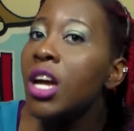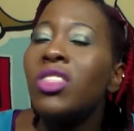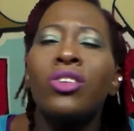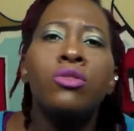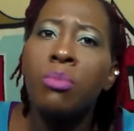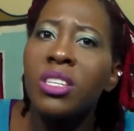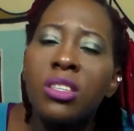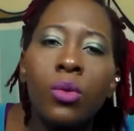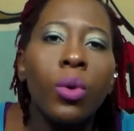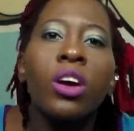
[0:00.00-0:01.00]
There's
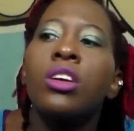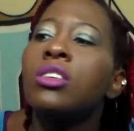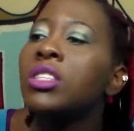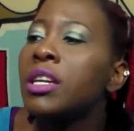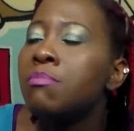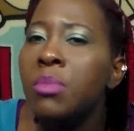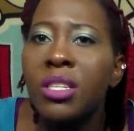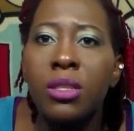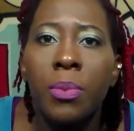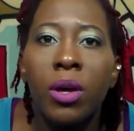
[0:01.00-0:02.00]
missing words and
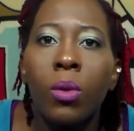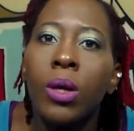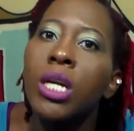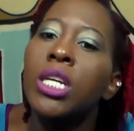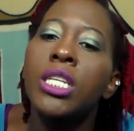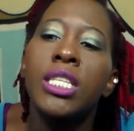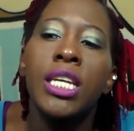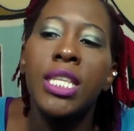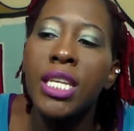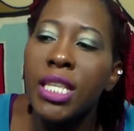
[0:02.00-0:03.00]
misspelled words,
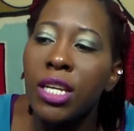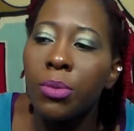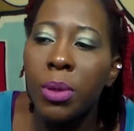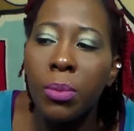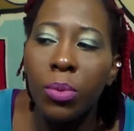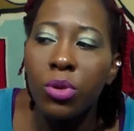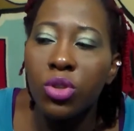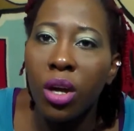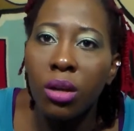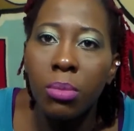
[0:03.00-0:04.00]
and then there are people who
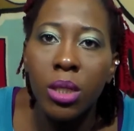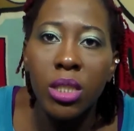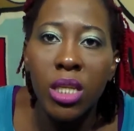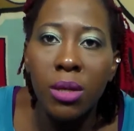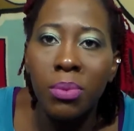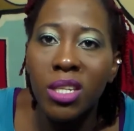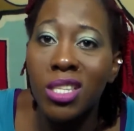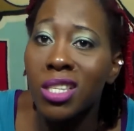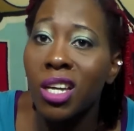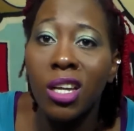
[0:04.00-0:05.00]
try to be deep and
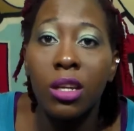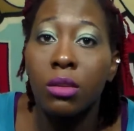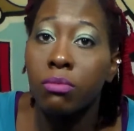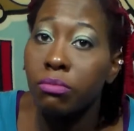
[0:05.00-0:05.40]
it's like,